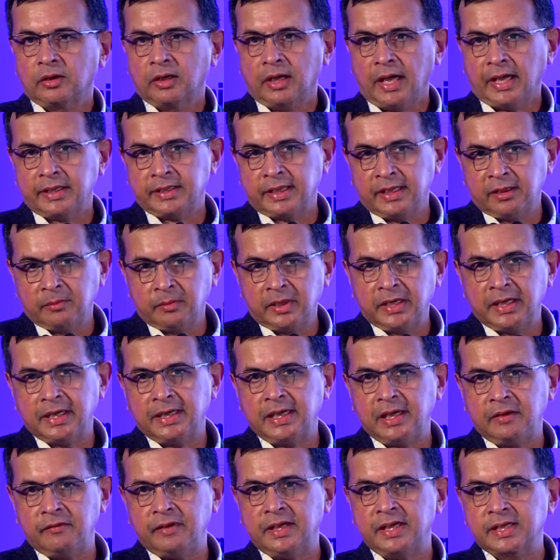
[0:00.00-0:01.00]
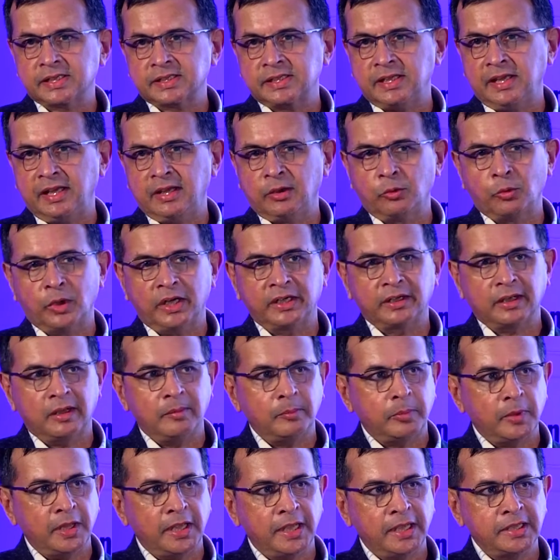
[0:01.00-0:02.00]
I think immediately we are seeing one
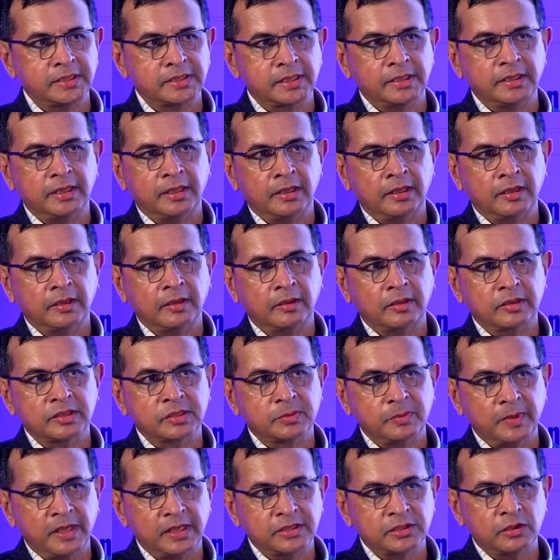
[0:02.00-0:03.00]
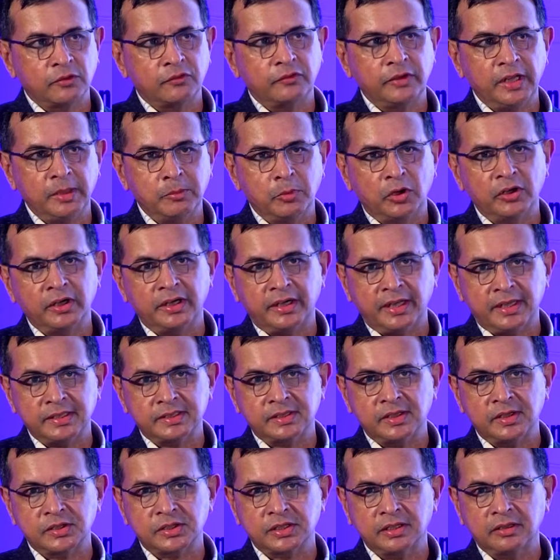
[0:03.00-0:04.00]
compliance in the space of
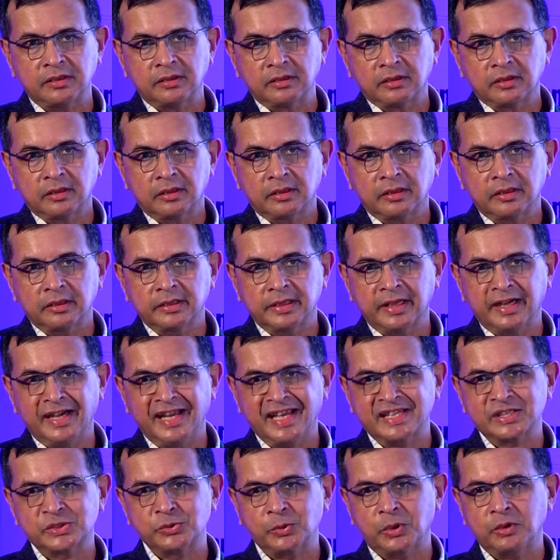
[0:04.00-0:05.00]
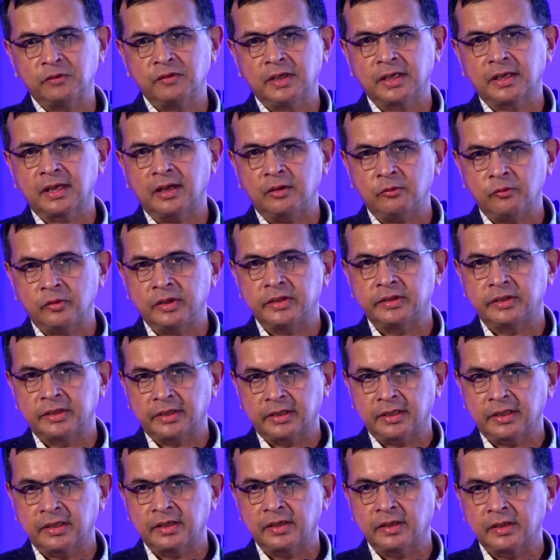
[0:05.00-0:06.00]
demonetization. The next one will come with
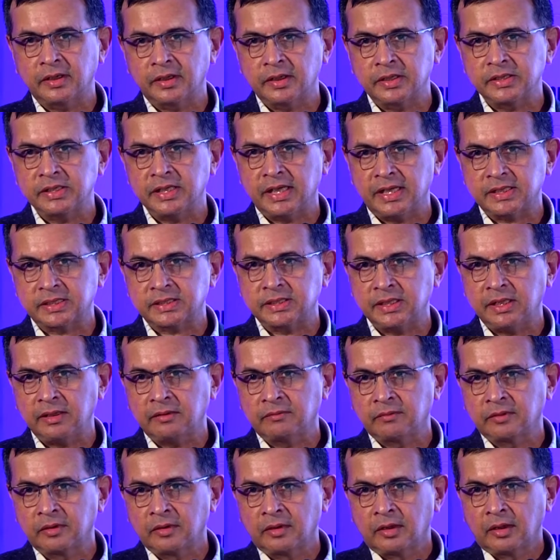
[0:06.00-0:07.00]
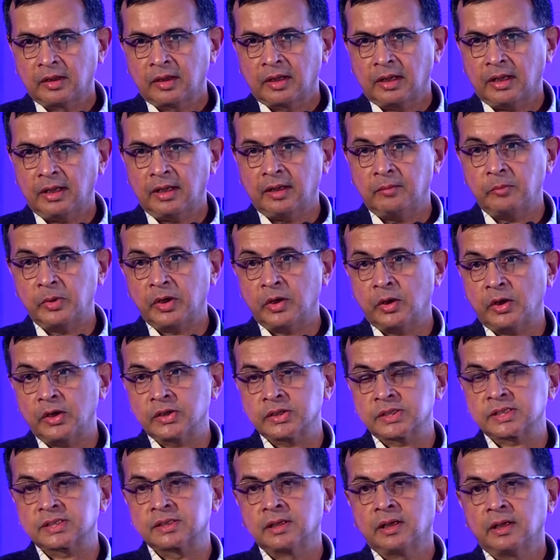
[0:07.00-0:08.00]
GST,
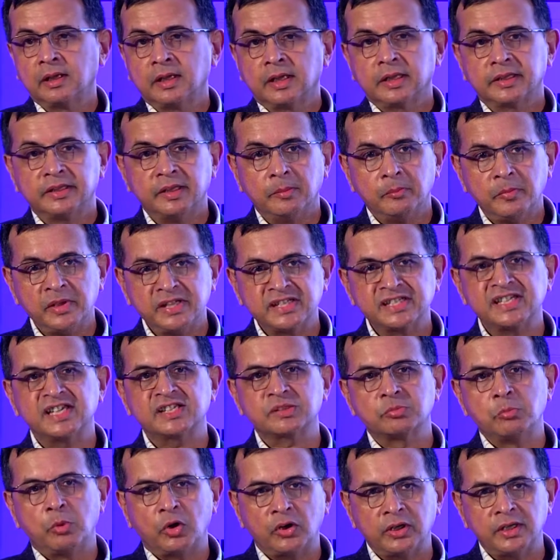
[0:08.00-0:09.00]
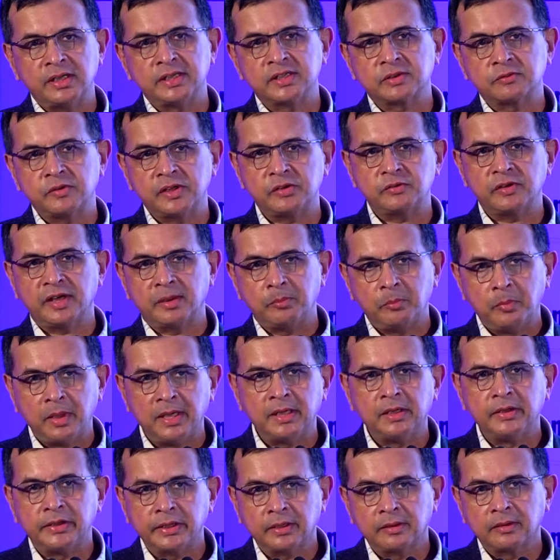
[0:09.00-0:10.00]
because the business models which were
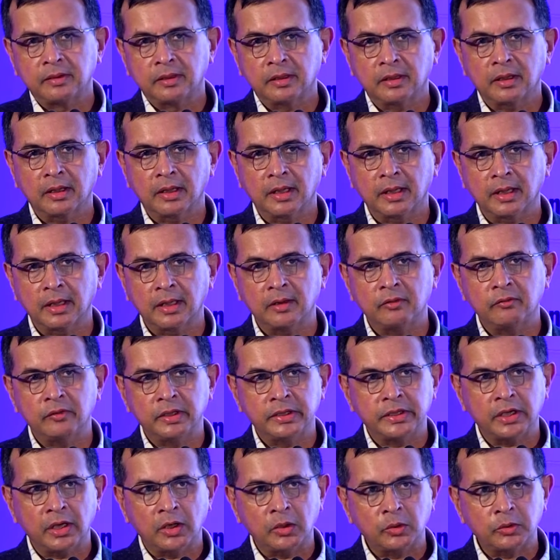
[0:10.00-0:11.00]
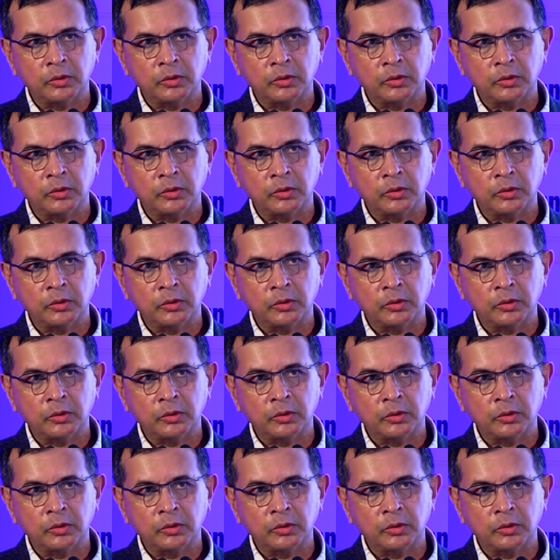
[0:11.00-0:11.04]
built with